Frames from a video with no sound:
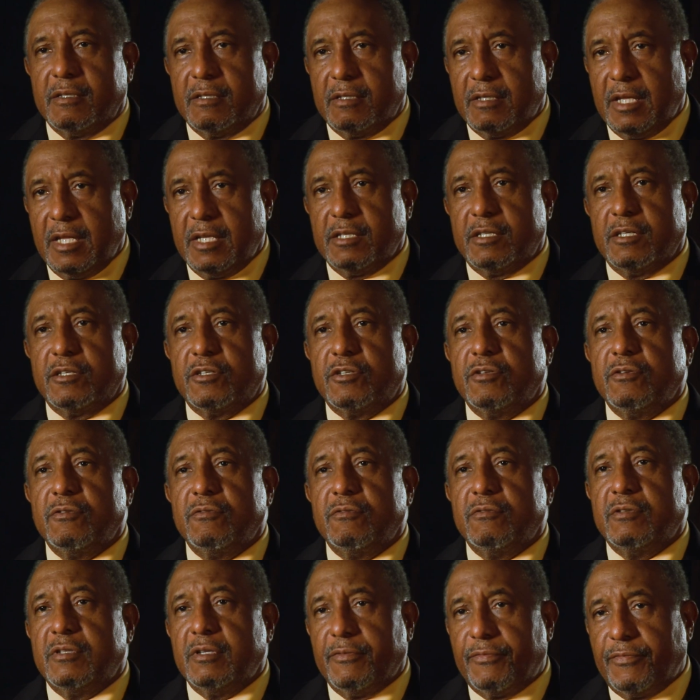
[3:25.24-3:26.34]
into
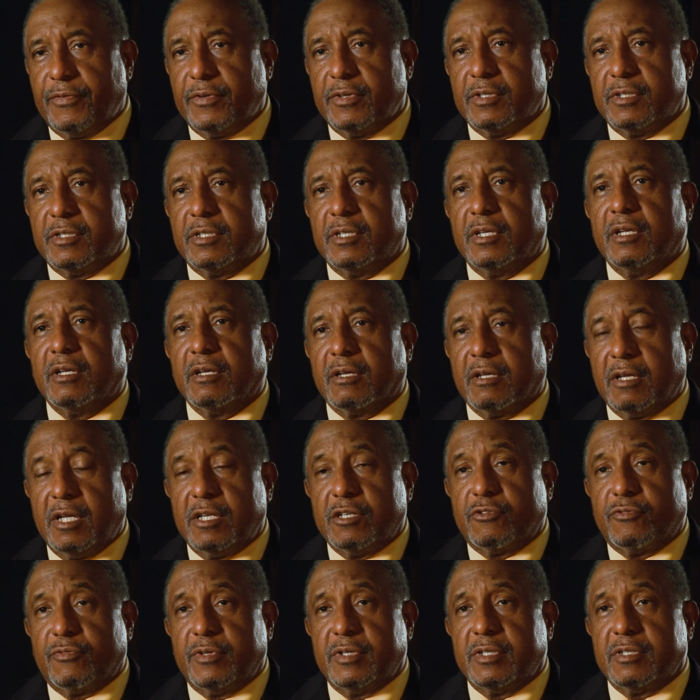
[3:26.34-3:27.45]
two different
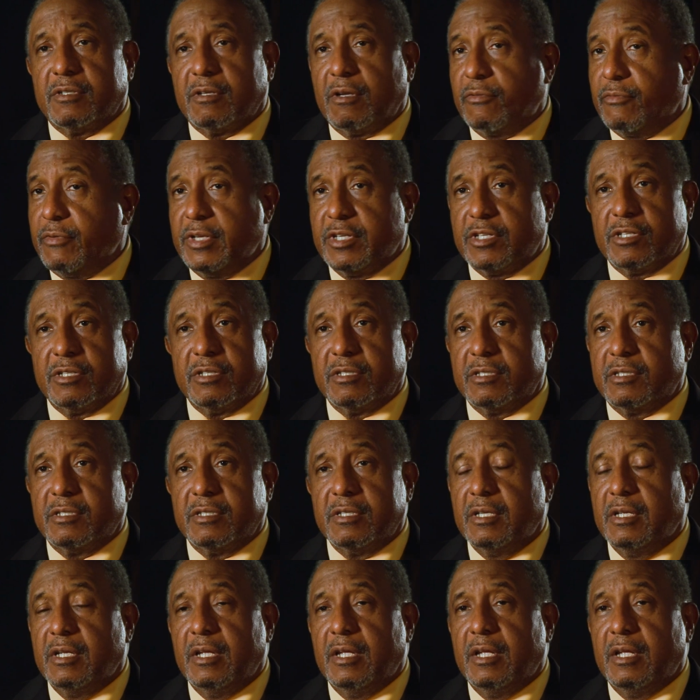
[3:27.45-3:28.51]
countries or regions.